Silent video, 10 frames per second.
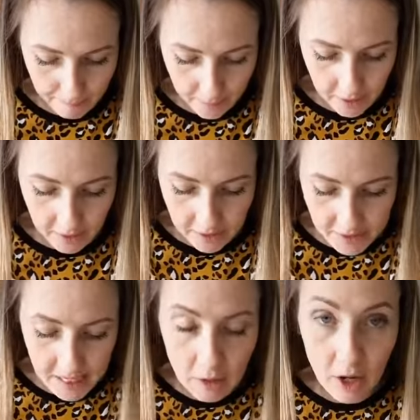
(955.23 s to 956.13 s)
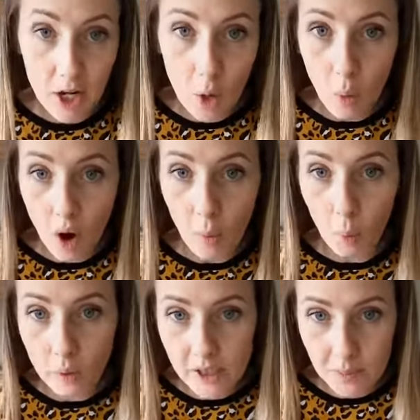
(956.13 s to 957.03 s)
because then I know what
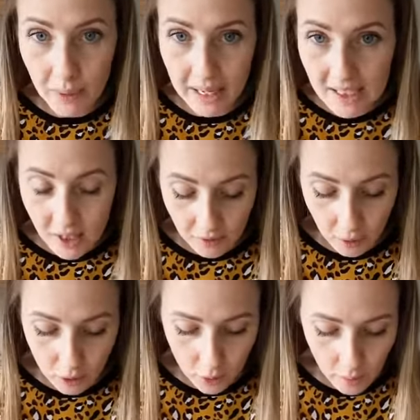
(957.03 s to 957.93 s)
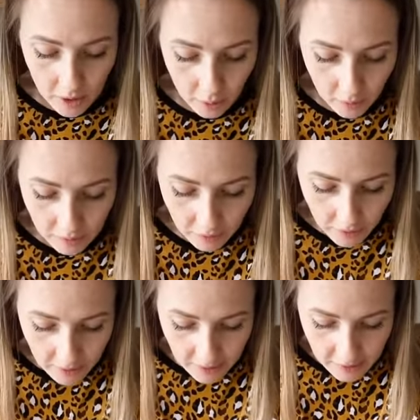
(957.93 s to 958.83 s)
space I've got to work with.
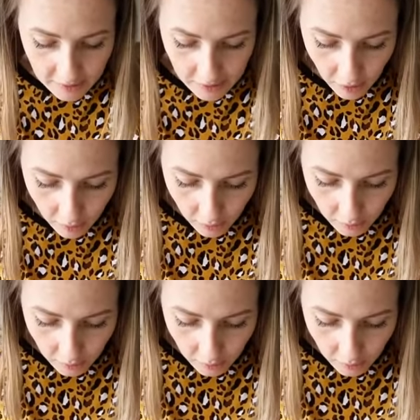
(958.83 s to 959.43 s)
So I'm going to